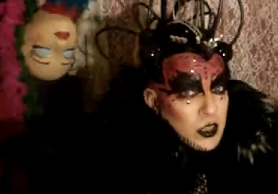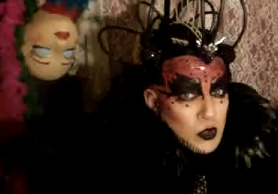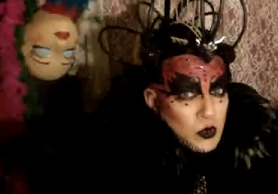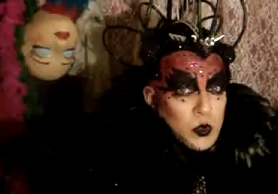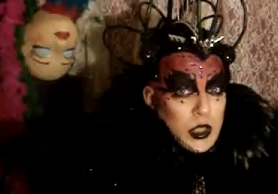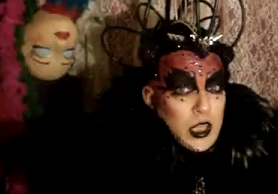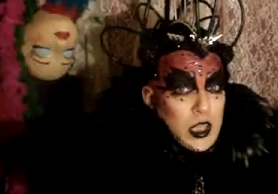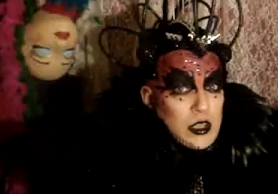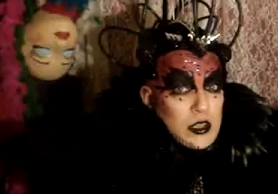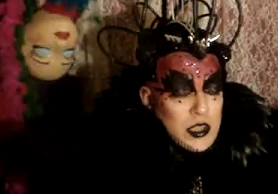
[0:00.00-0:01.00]
Speaker 1: you
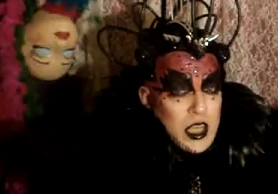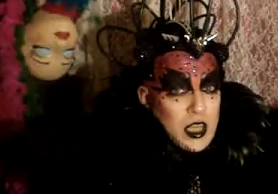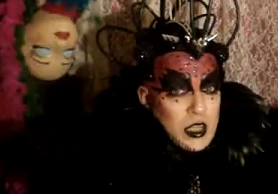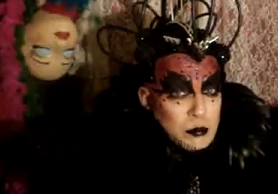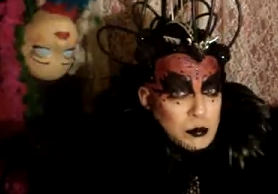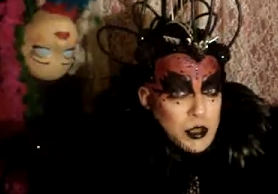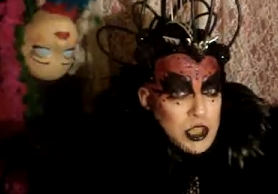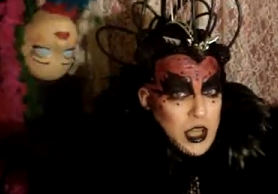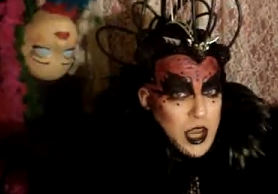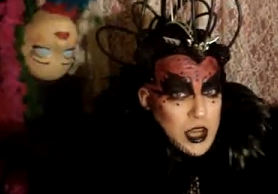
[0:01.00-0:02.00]
really see it and
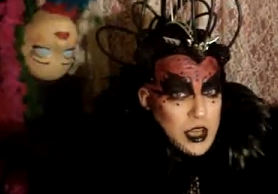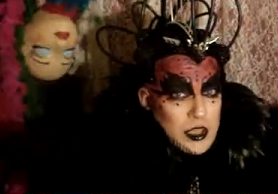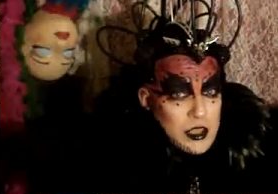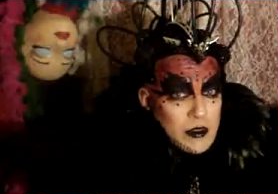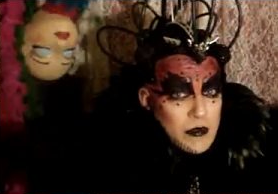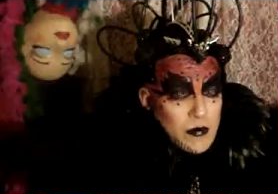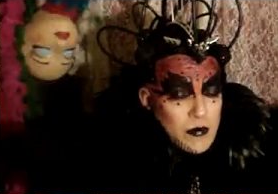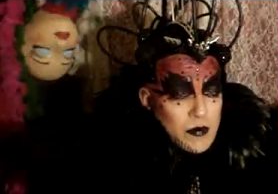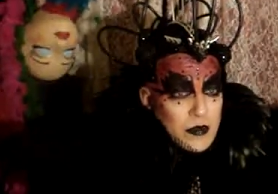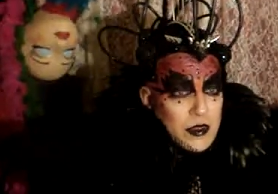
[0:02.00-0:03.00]
appreciate it.
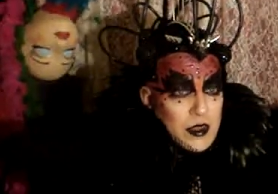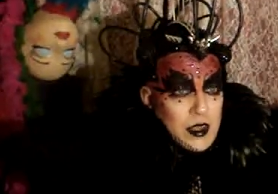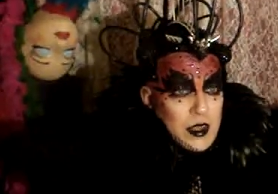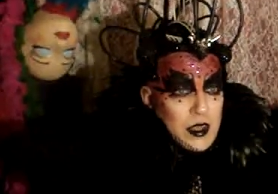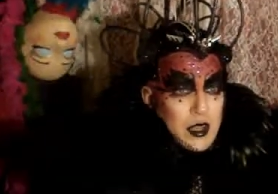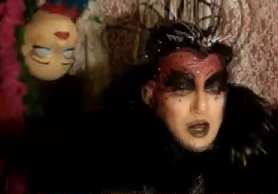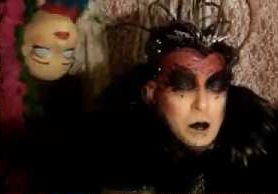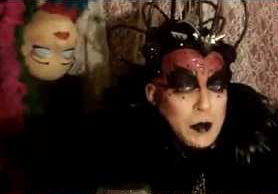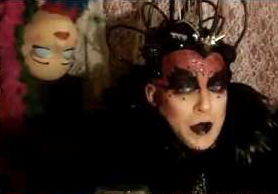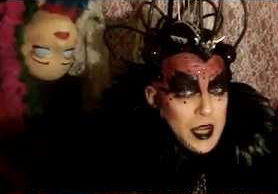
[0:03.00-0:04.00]

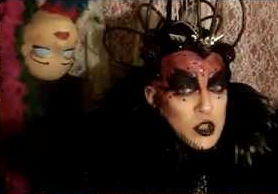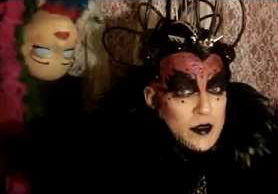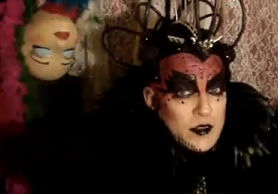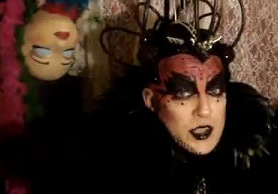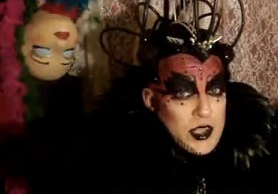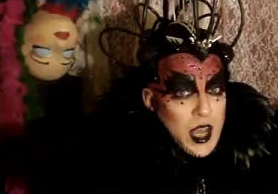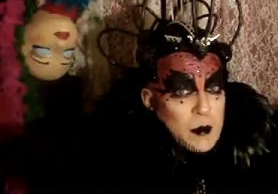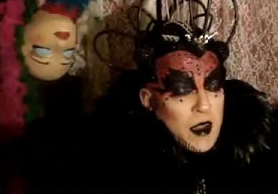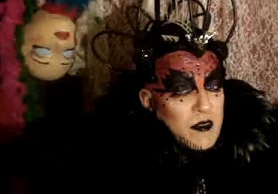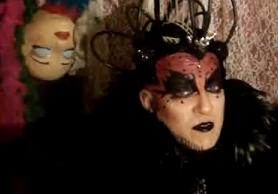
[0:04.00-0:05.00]
But I do have to
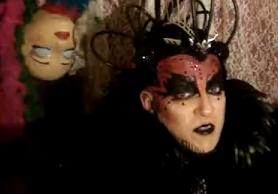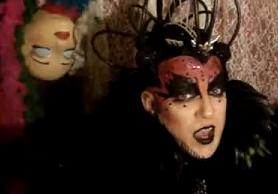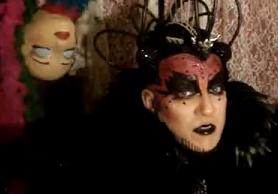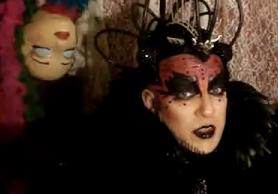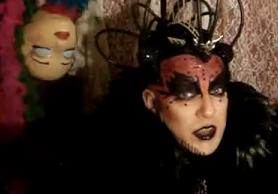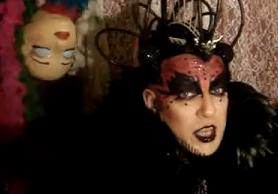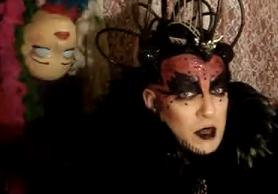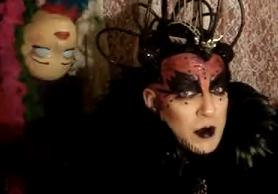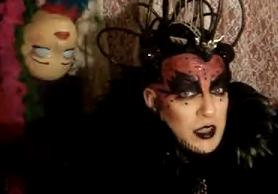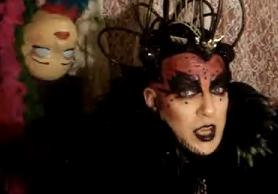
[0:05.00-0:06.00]
say my favorite
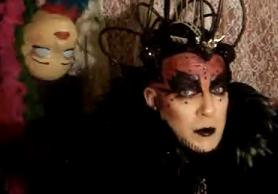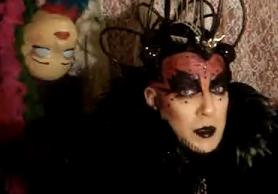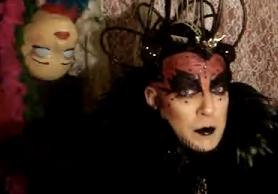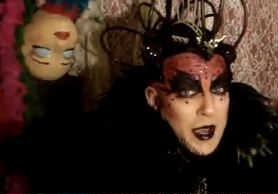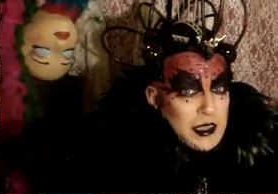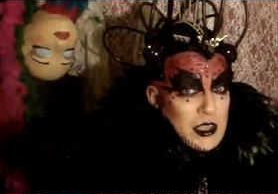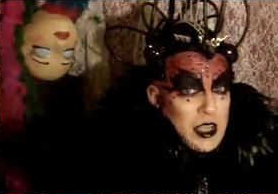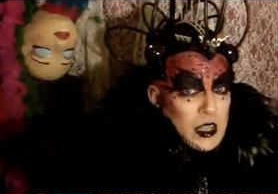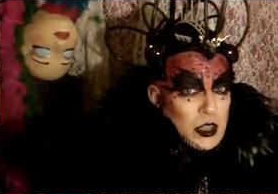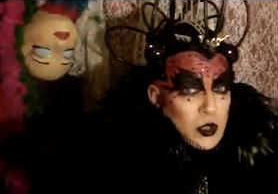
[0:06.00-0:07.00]
thing about coming back to
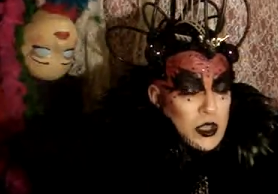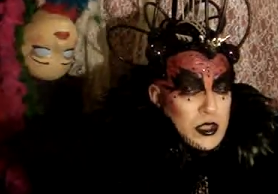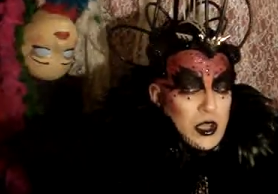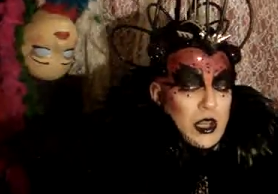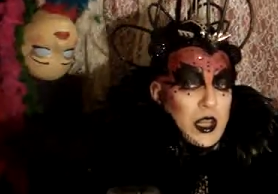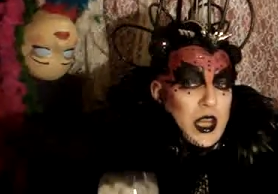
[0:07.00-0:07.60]
St. Louis